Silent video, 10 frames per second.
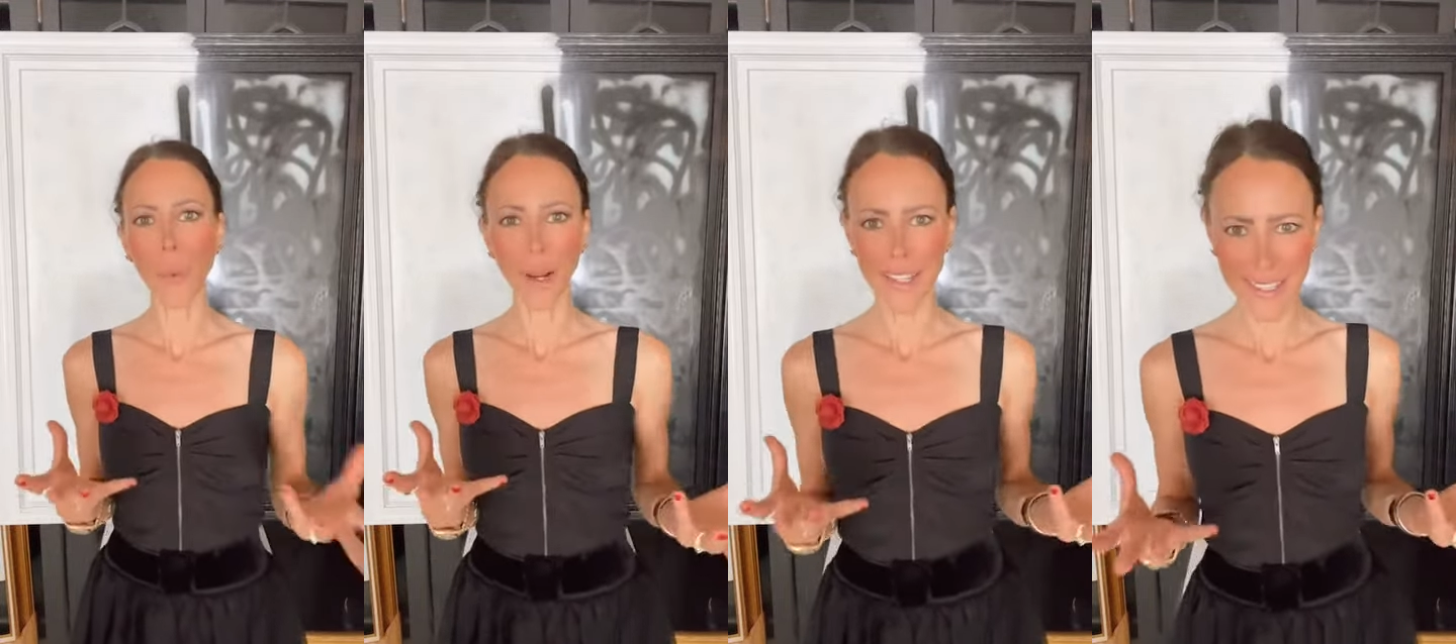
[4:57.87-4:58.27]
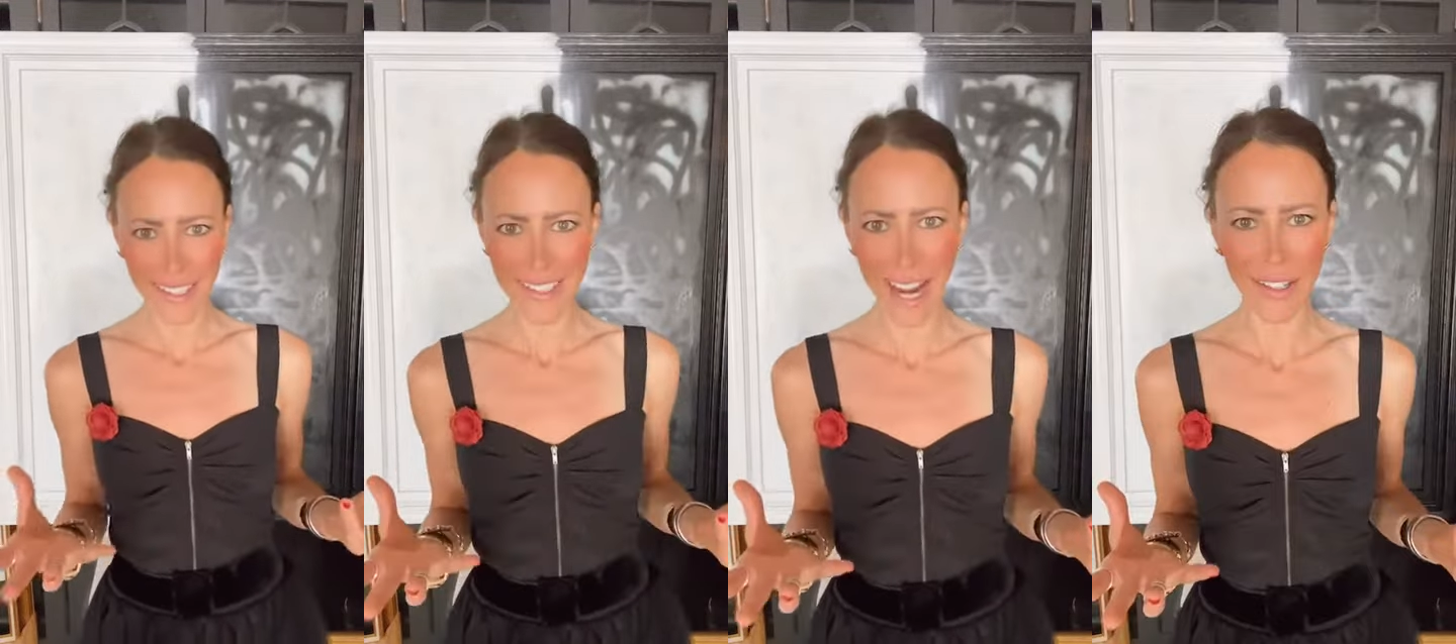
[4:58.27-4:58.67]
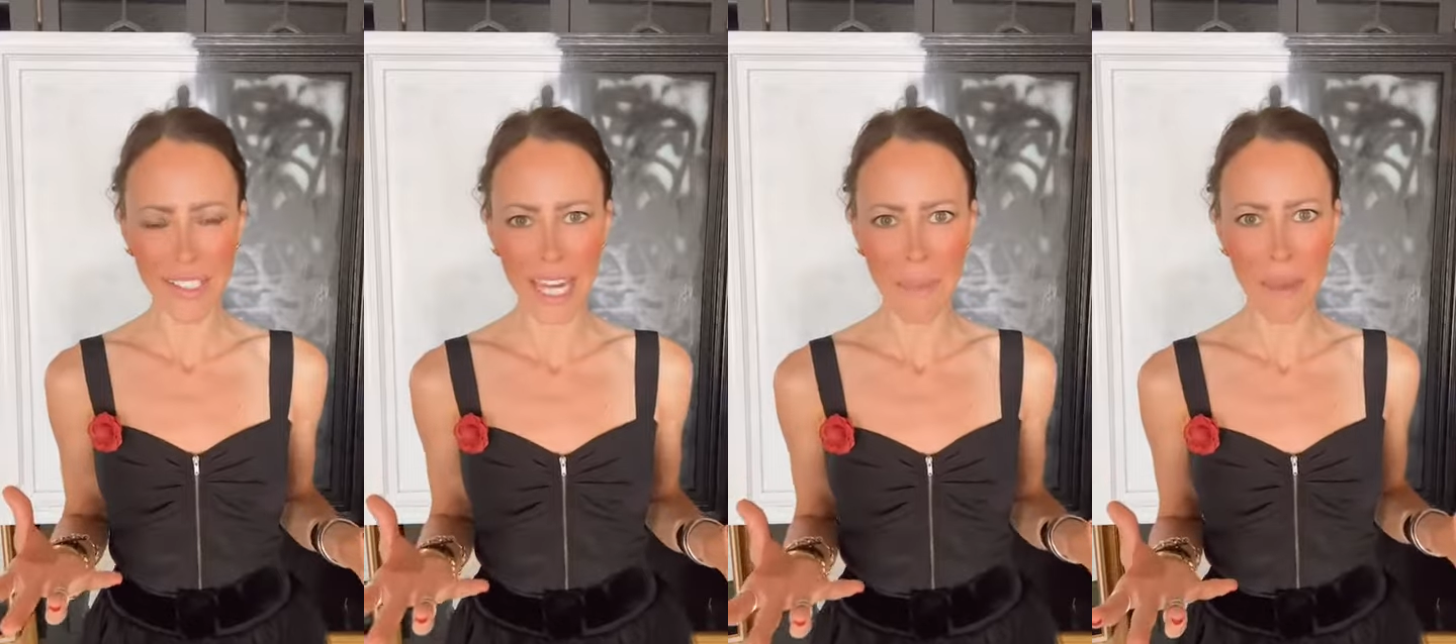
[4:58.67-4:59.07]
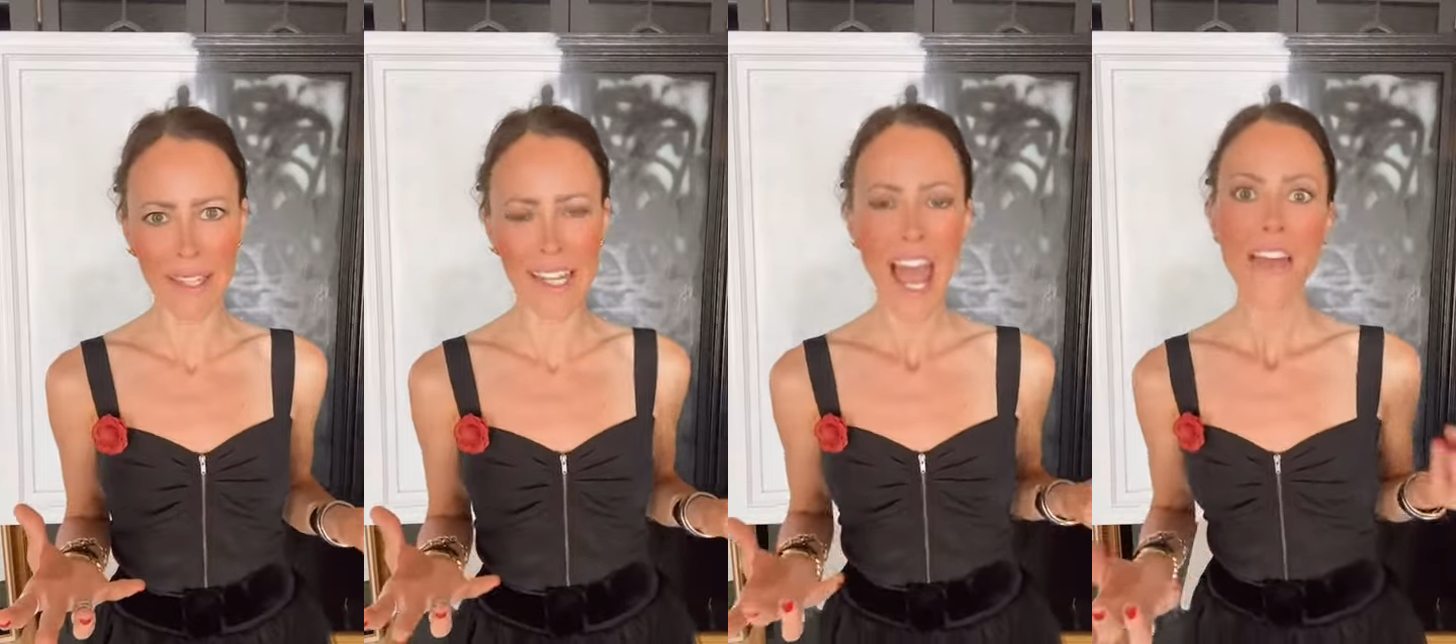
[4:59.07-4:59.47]
What is the style
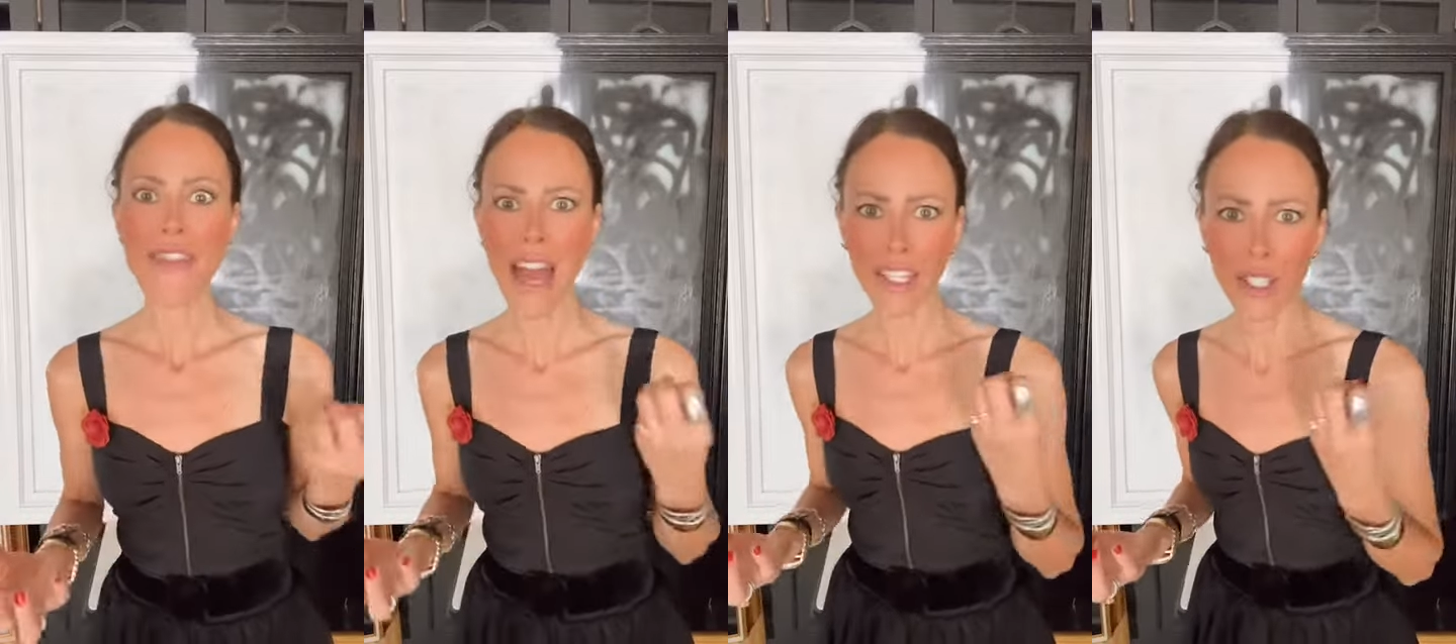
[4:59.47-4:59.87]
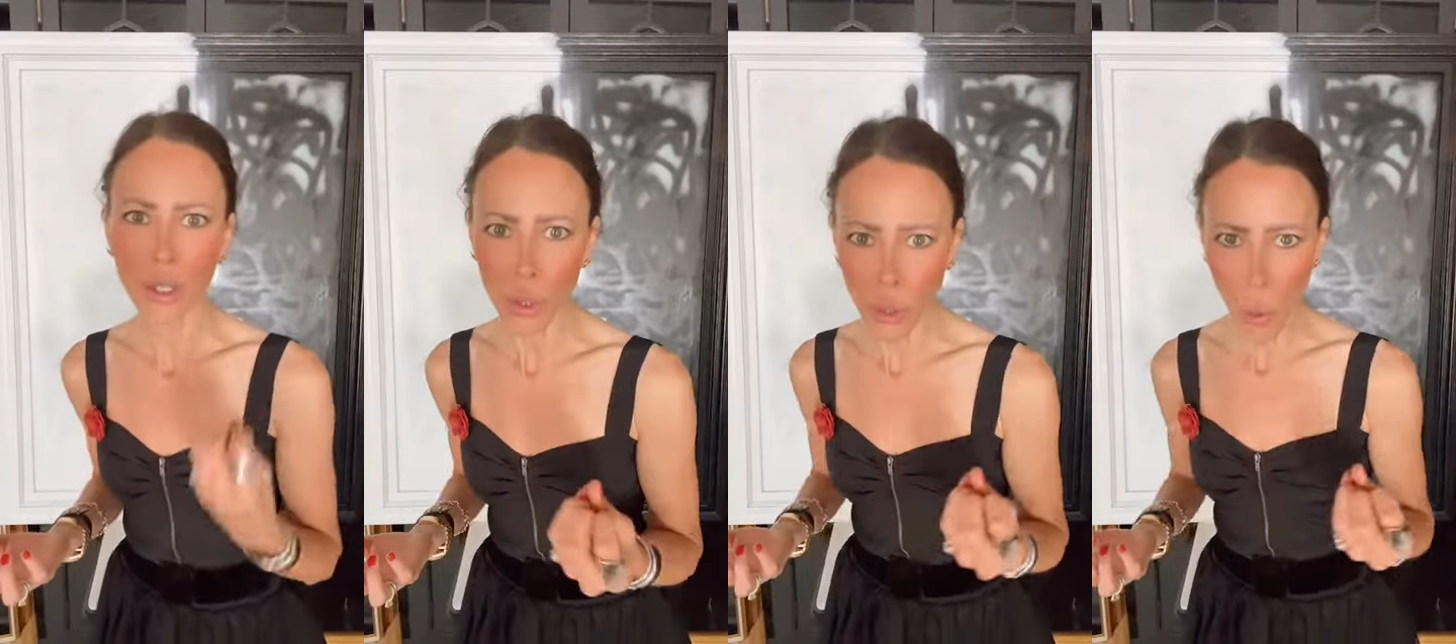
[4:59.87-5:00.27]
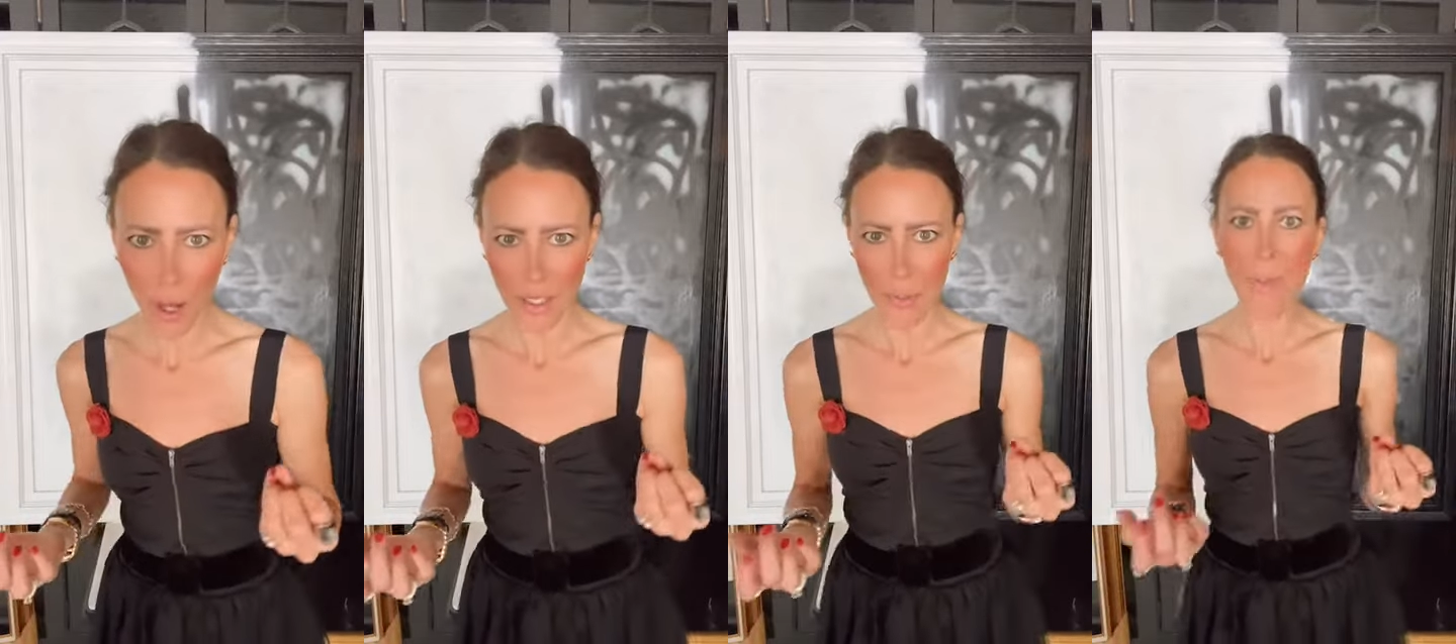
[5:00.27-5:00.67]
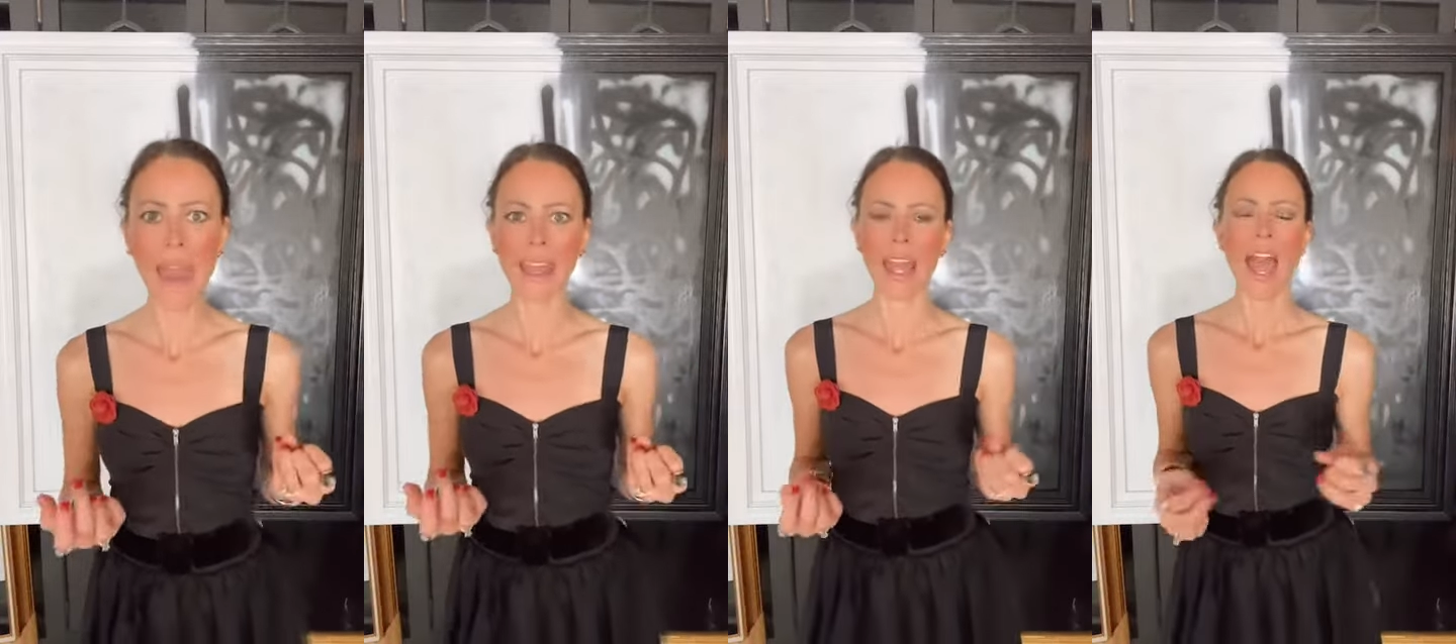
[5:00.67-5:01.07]
statement that you want to
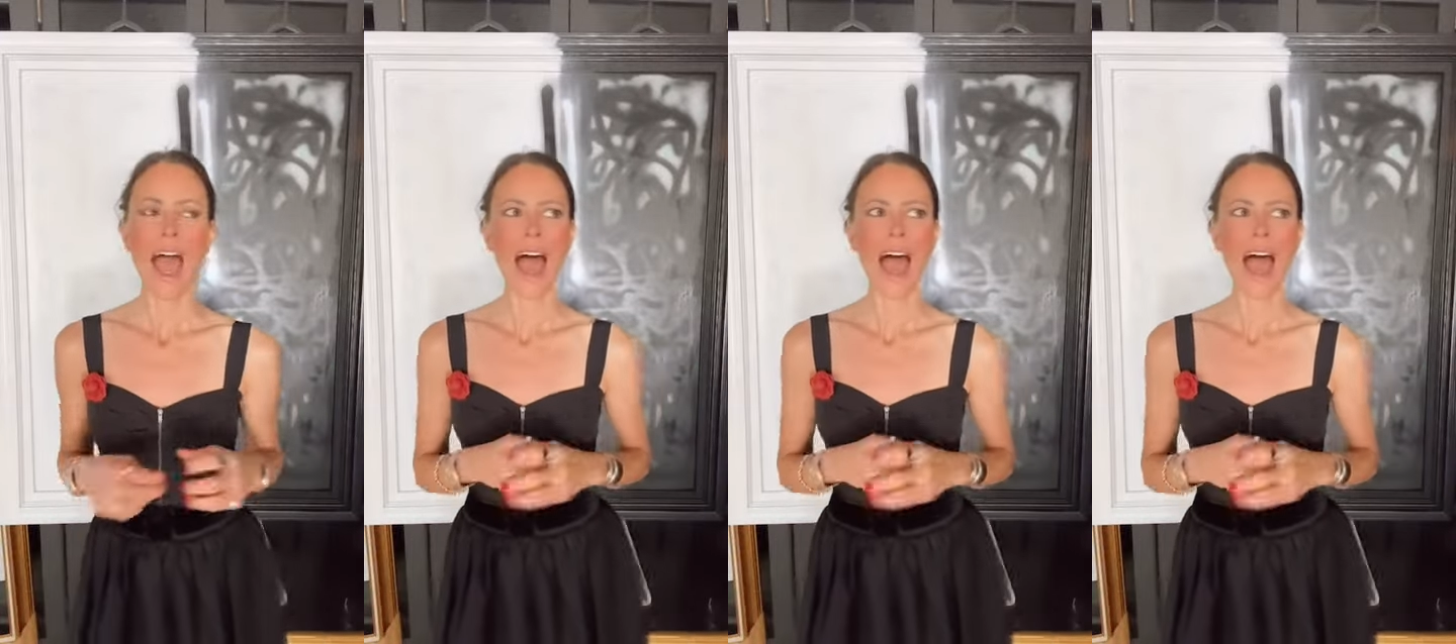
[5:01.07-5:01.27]
make?